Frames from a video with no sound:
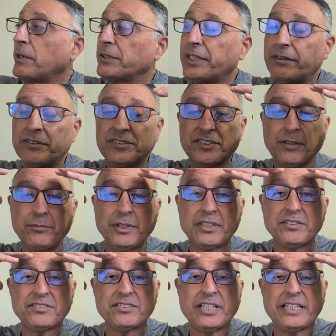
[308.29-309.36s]
You have a
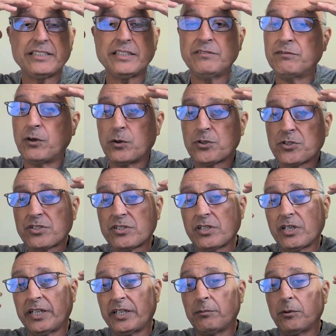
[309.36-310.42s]
stimulus that invokes
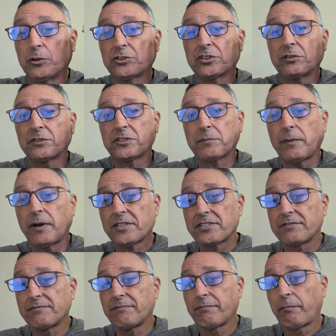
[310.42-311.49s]
an emotional response.
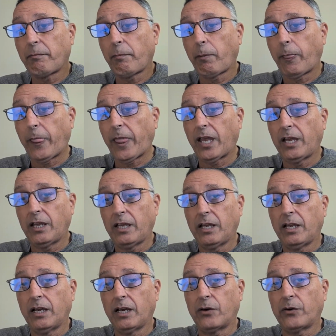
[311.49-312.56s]

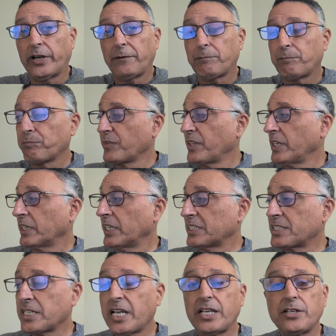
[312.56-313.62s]
All right. Let's
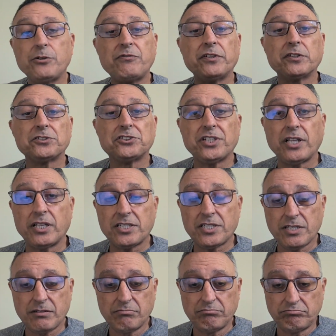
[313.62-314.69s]
say you feel jealous
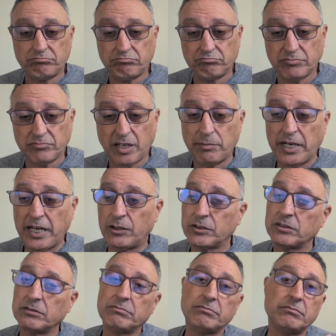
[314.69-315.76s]
about
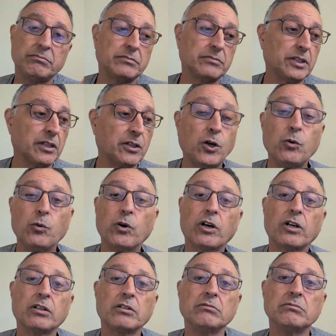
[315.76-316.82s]
a
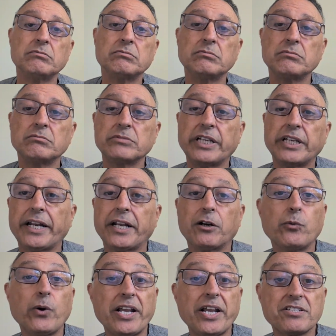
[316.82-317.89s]
coworker getting a
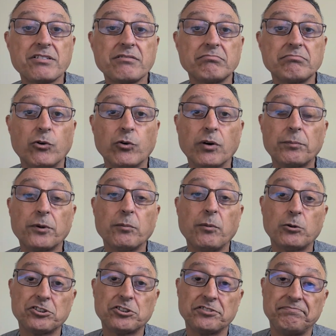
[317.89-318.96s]
raise or a
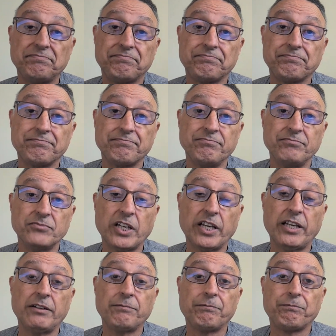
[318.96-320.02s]
promotion. Okay.